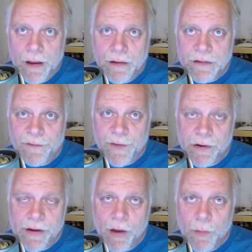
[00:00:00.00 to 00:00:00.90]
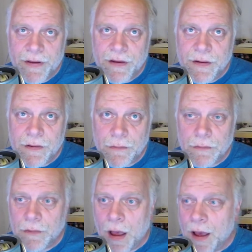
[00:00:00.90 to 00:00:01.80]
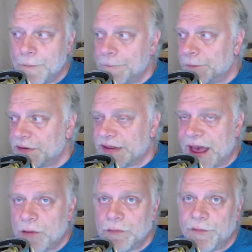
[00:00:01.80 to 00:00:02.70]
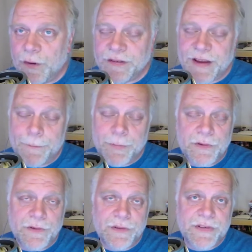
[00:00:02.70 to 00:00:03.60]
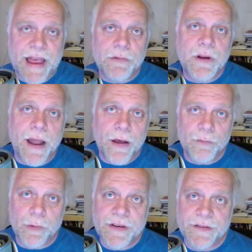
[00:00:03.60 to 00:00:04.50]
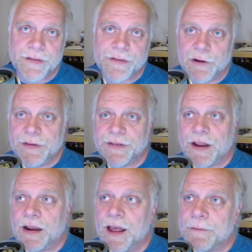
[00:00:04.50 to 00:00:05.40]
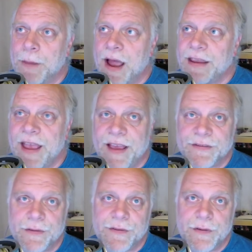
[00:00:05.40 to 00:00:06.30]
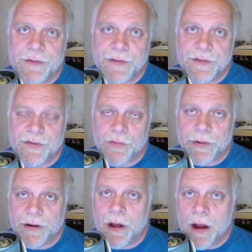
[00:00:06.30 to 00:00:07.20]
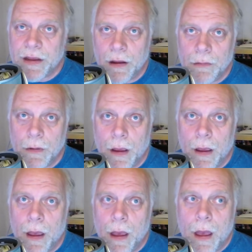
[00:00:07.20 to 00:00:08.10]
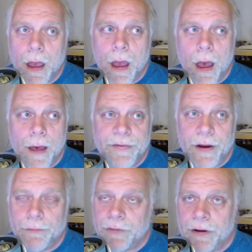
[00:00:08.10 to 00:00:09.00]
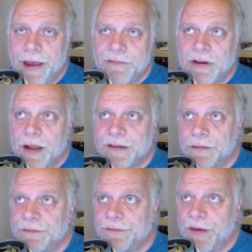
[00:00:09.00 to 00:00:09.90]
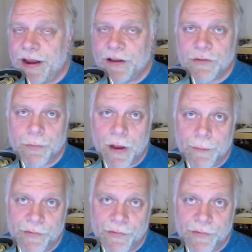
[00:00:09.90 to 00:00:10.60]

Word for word: to figure out what to do. For example, SoundCloud, which is a service that a lot of podcasters use to store their audio, they're having lots of financial problems